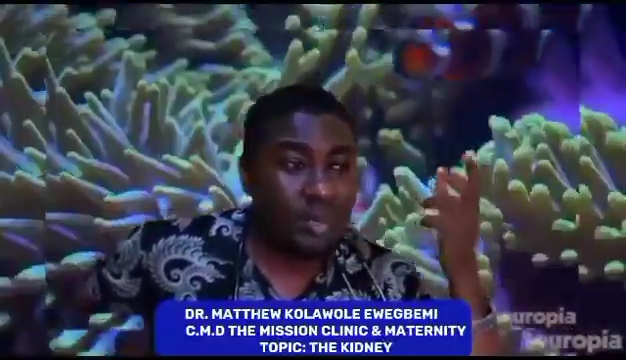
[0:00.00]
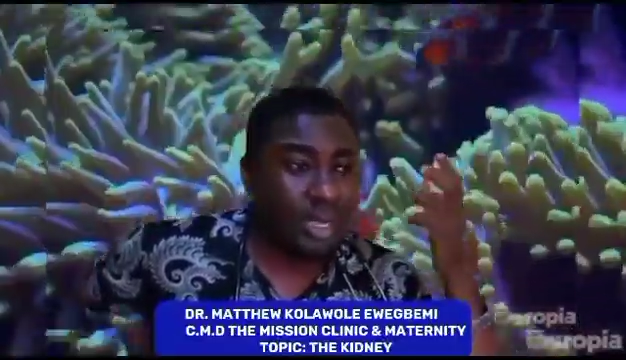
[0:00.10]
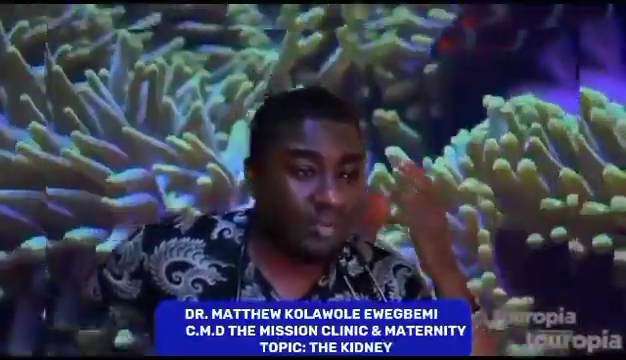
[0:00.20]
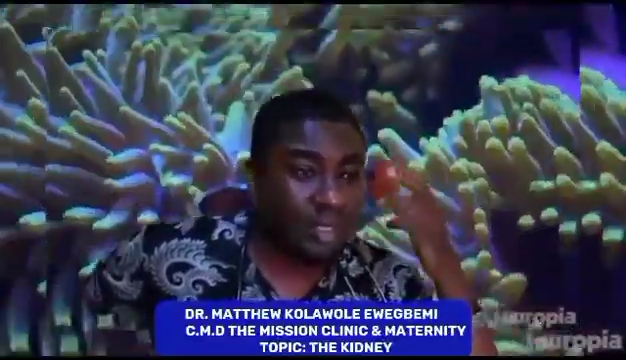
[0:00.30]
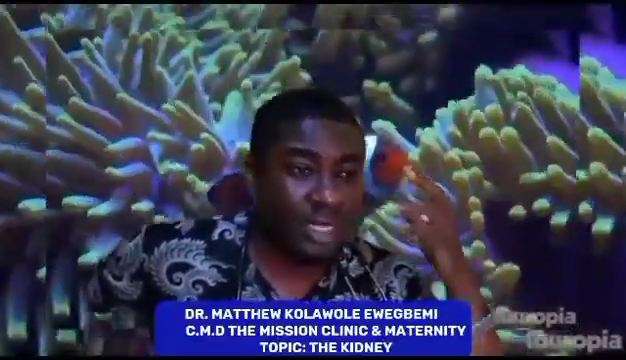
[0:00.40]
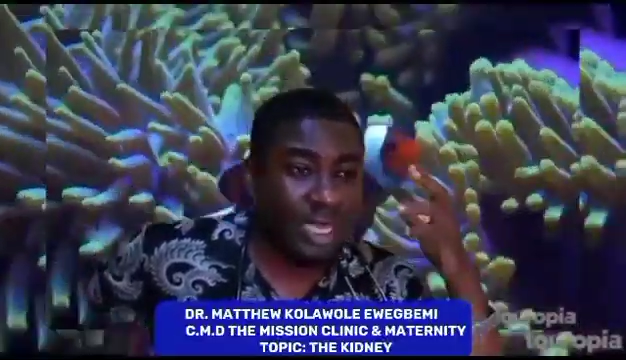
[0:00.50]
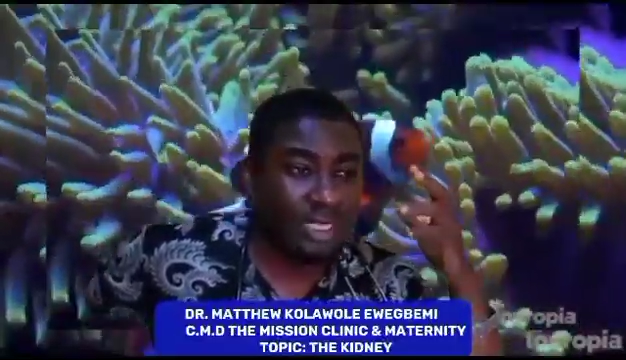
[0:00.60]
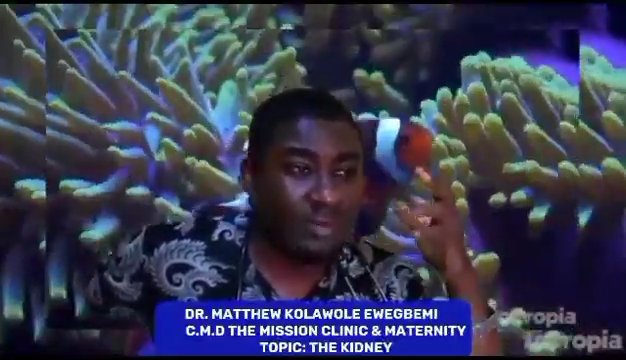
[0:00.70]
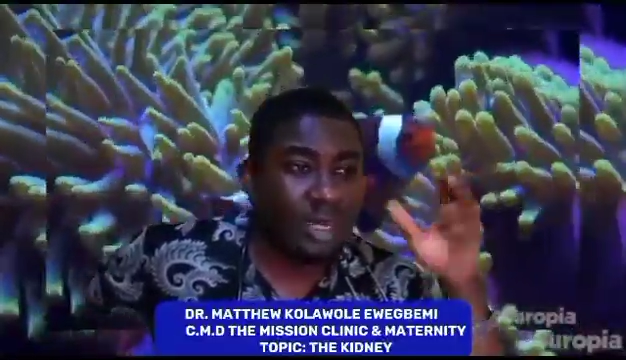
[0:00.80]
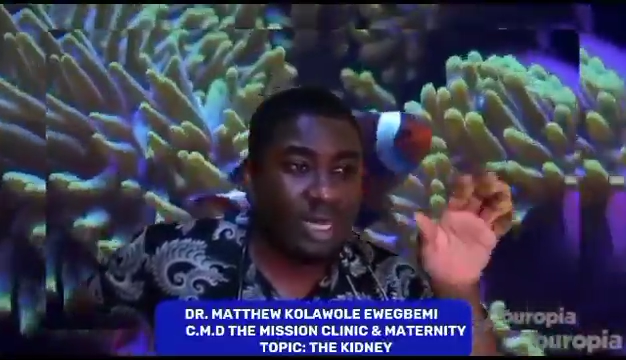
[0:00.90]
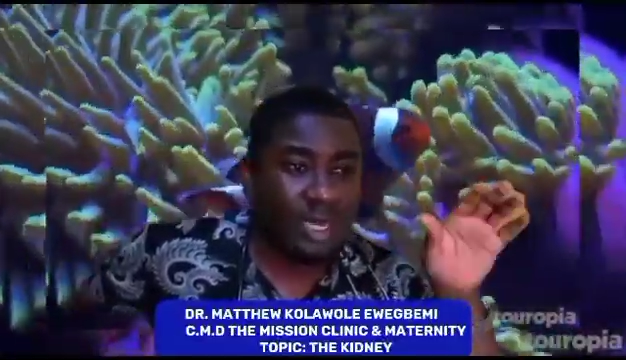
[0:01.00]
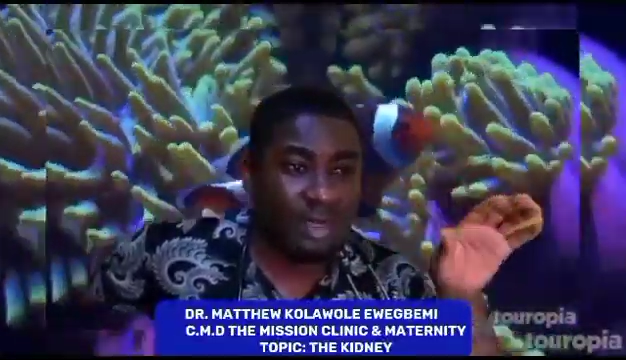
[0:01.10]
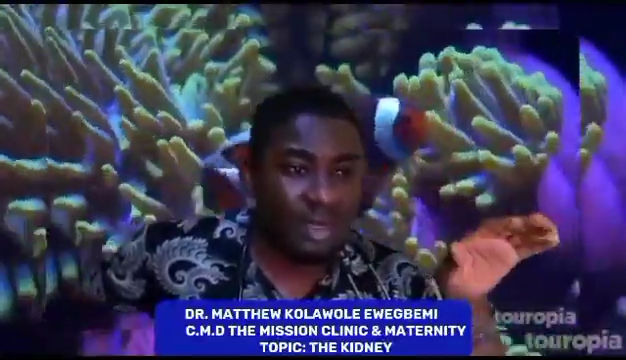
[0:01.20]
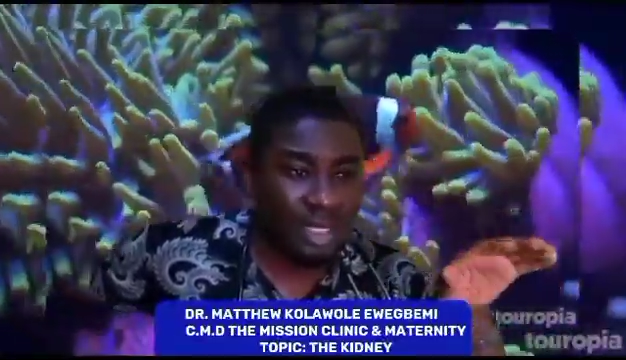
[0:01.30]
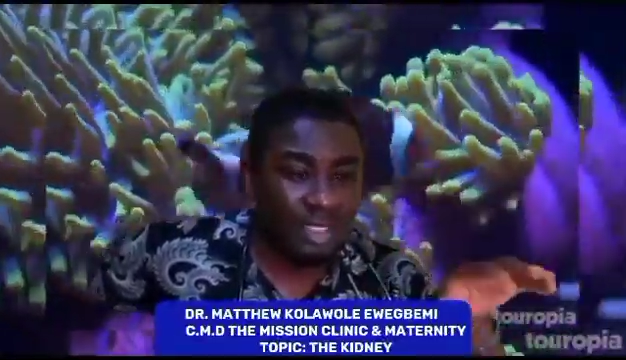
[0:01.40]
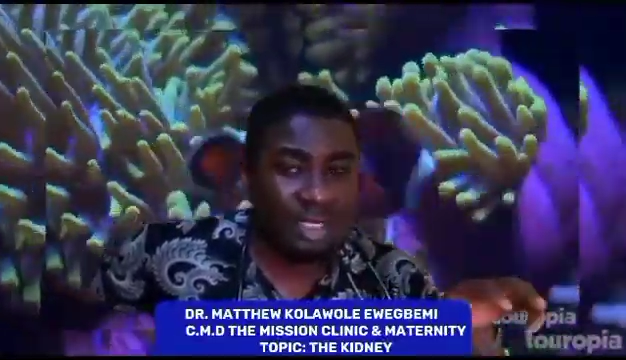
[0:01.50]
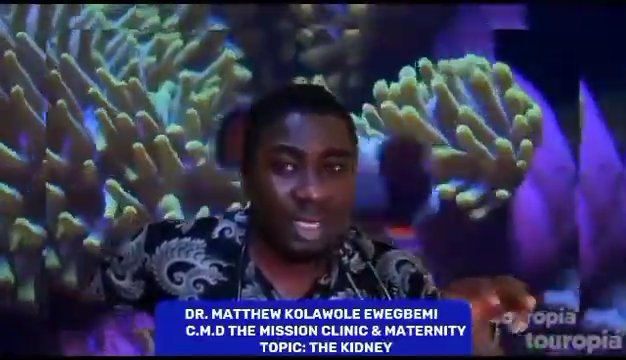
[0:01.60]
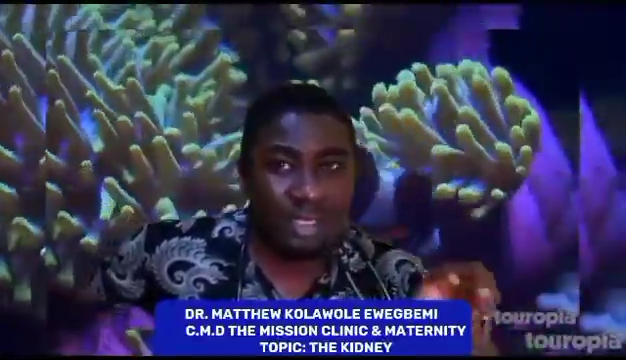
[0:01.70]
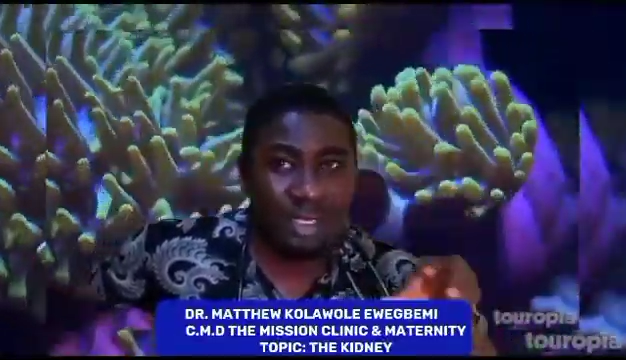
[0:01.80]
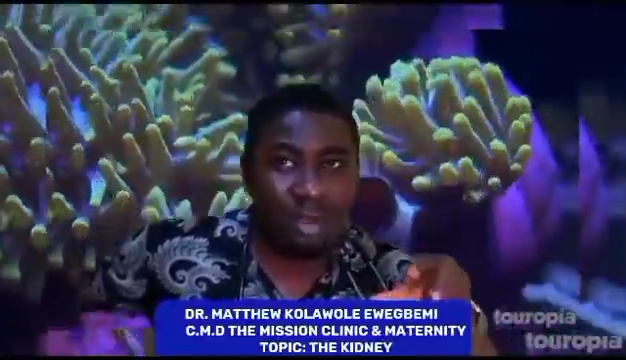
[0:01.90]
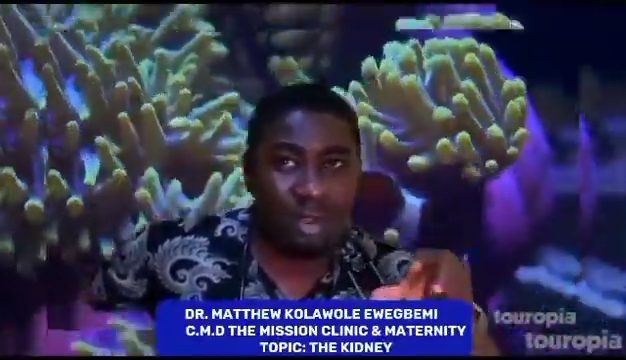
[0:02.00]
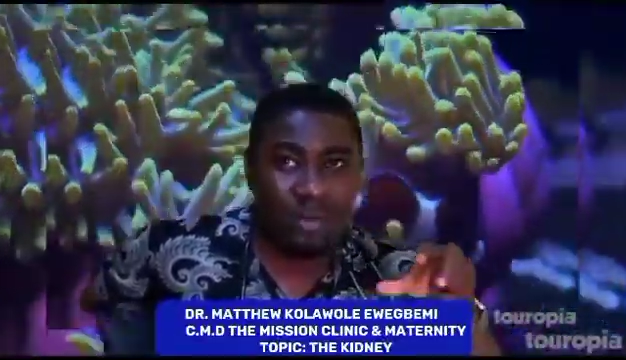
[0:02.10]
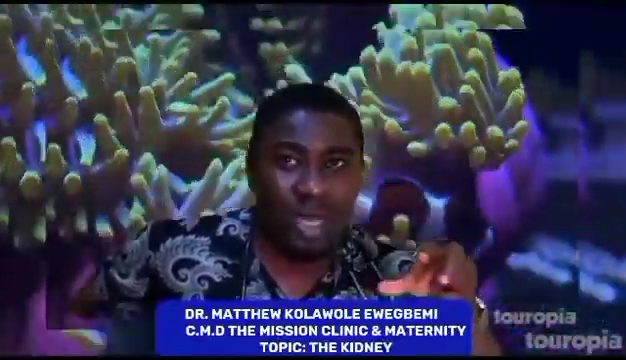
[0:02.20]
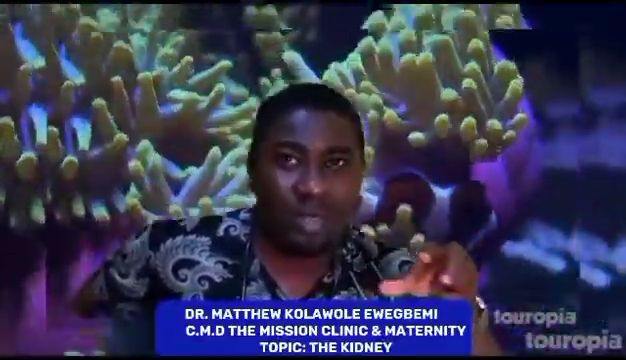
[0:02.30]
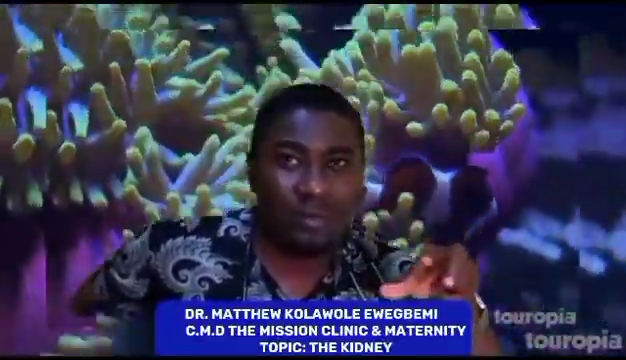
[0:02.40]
it as facial edema that regresses as the day goes by.